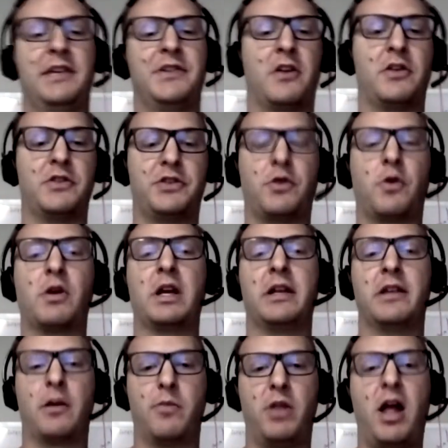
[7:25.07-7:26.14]
their story,
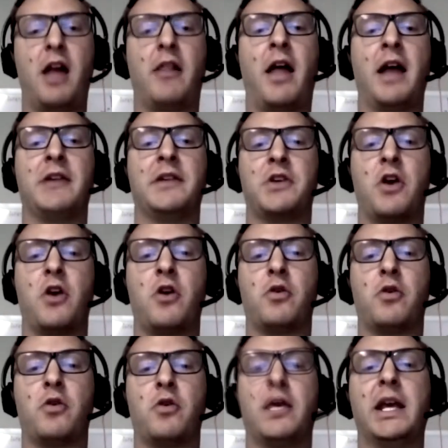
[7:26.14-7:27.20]
their plot lines
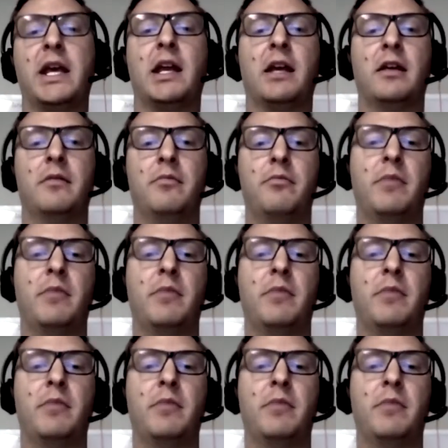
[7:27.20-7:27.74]
go beginning,